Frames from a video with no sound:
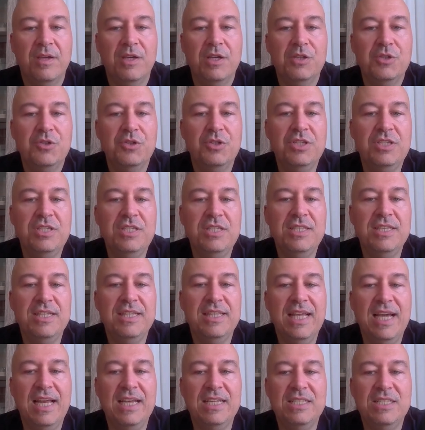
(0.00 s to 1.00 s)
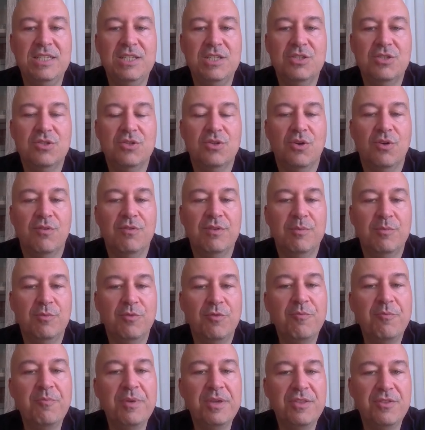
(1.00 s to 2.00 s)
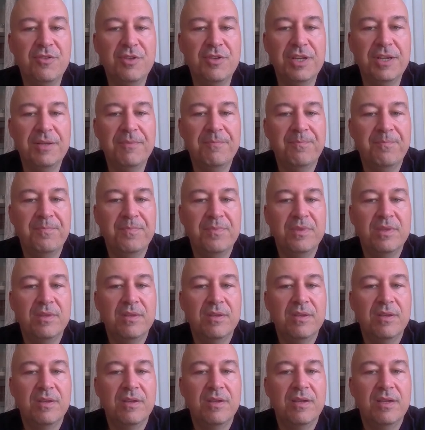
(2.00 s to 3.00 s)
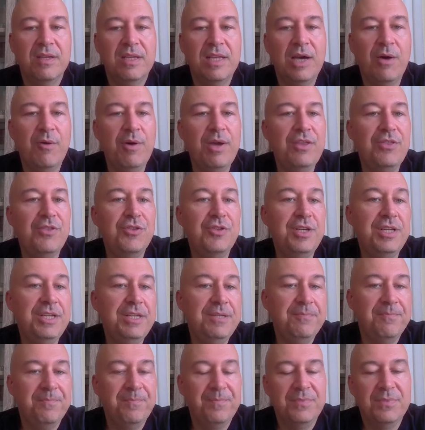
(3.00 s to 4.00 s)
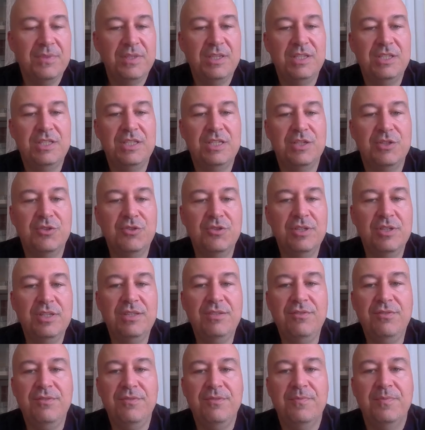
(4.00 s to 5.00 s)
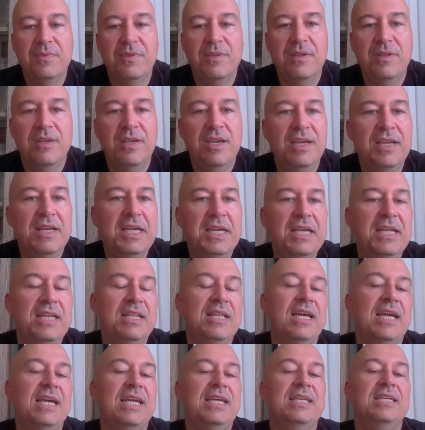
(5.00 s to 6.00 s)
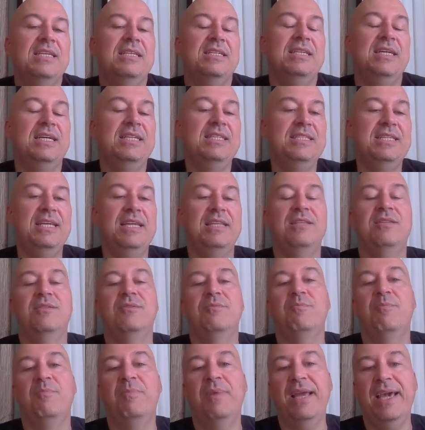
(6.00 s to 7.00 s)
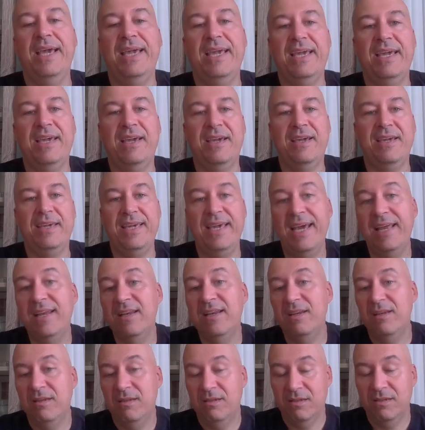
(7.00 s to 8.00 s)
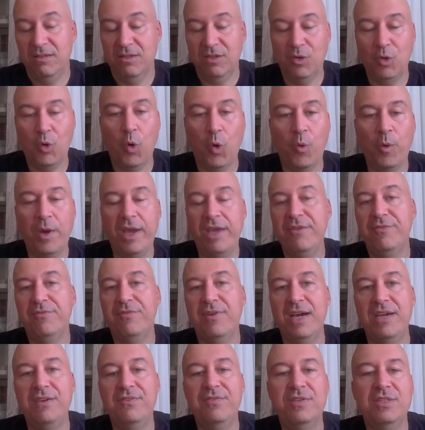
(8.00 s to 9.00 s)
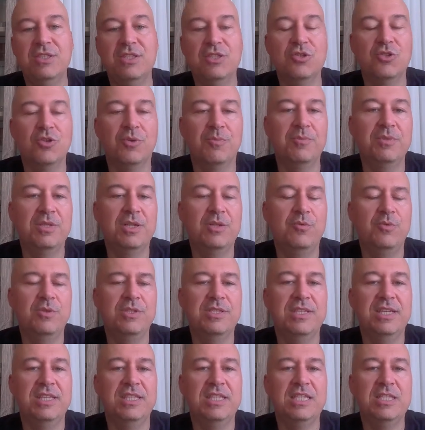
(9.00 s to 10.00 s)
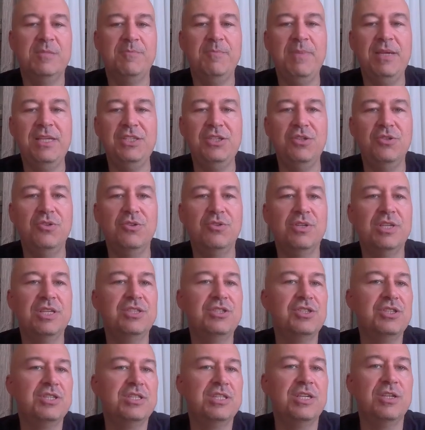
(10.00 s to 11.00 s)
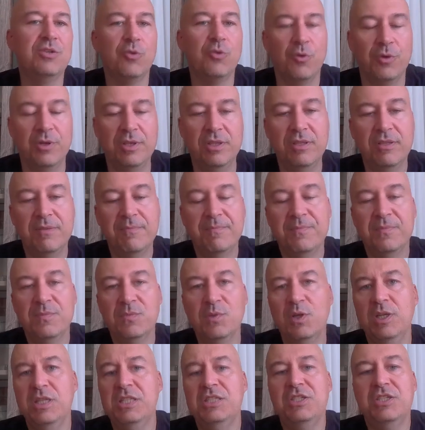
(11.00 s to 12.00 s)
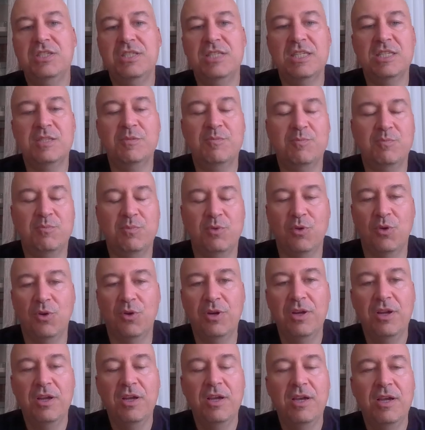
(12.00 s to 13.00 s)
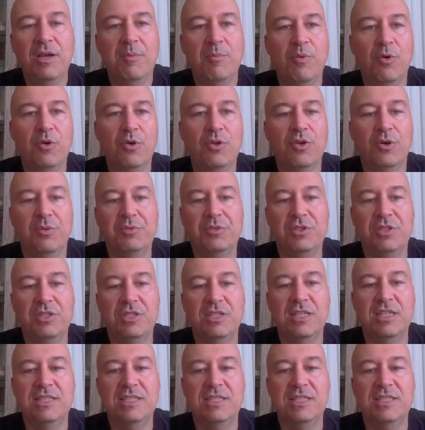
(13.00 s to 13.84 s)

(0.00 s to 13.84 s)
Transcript: So this is the analysis of the move b3. Now a3 is the alternative. And again, like I said, black can go a5 and stop the queenside expansion, or can just ignore it. So let's just explore both options.